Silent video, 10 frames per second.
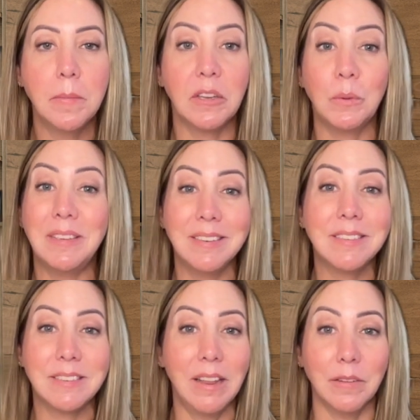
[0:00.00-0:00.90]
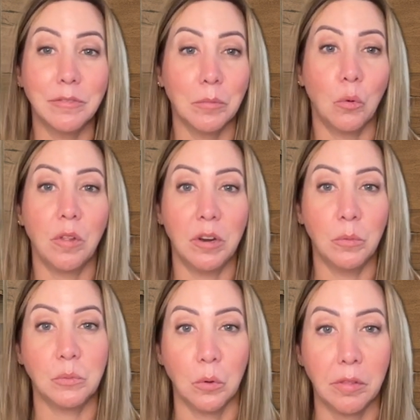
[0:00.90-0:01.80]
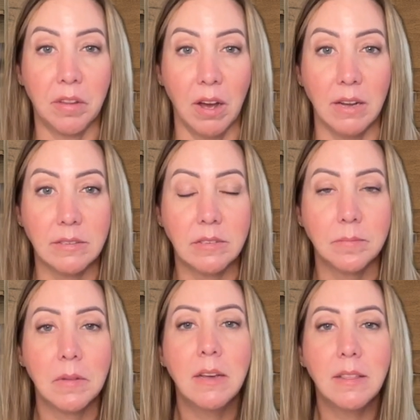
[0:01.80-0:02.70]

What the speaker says: because we didn't sell it for more than it was worth to us.